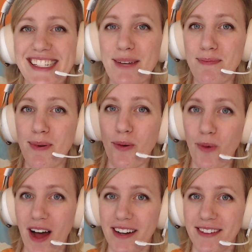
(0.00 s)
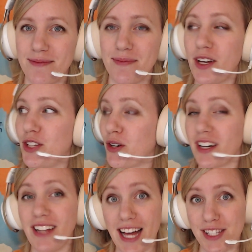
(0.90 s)
Tip 1, your
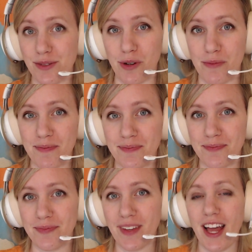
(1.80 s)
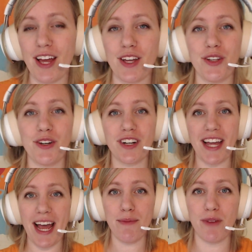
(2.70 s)
classroom. Your
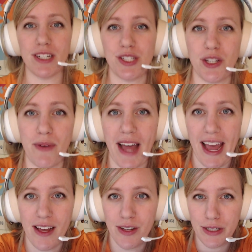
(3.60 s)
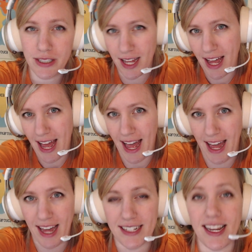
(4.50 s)
camera should be angled
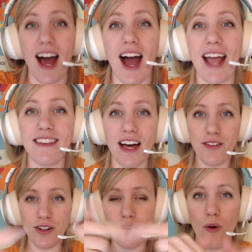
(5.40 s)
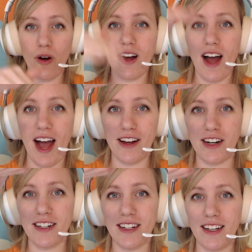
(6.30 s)
at eye level or
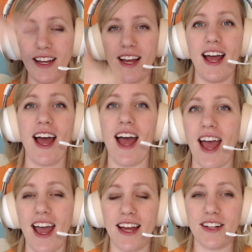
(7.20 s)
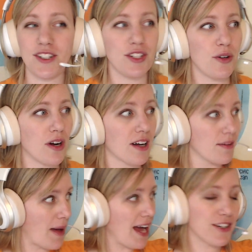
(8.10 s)
higher, and your
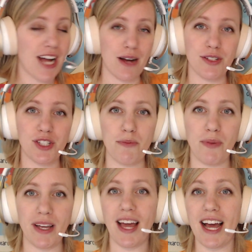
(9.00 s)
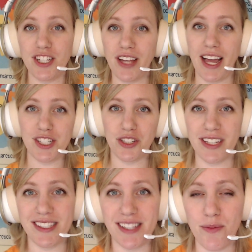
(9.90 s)
background should be educational
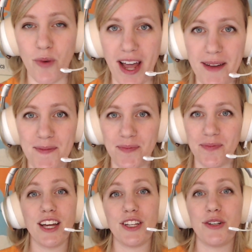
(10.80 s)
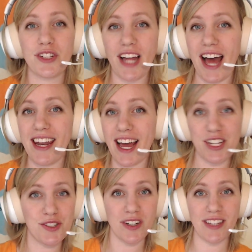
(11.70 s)
in some way. You should add
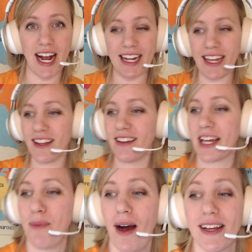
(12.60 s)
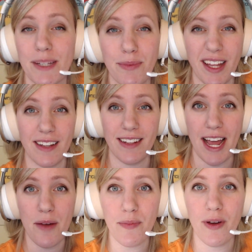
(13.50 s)
extra lighting, like possibly a lamp,